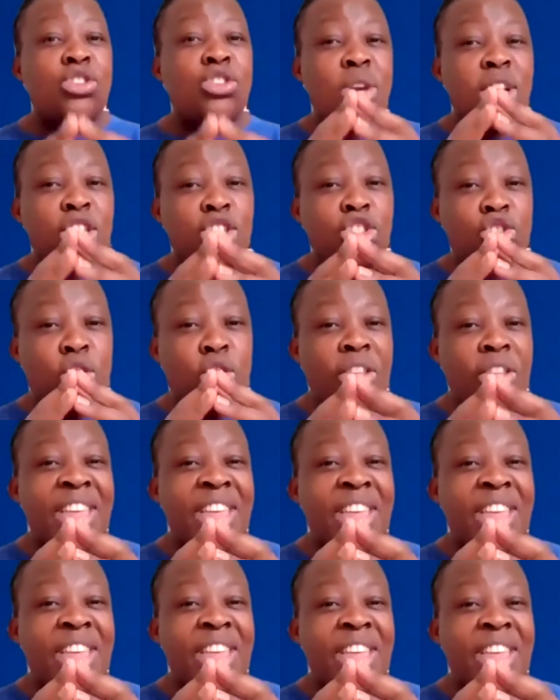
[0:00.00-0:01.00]
to ensure
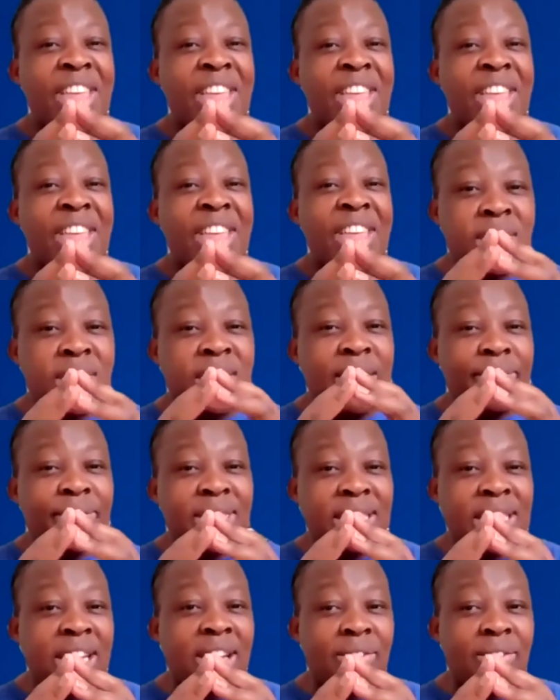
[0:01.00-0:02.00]
that there's smooth
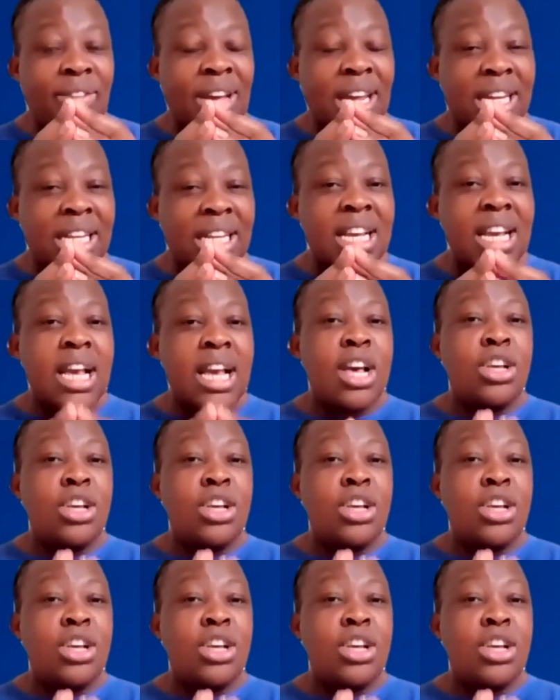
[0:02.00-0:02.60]
service delivery.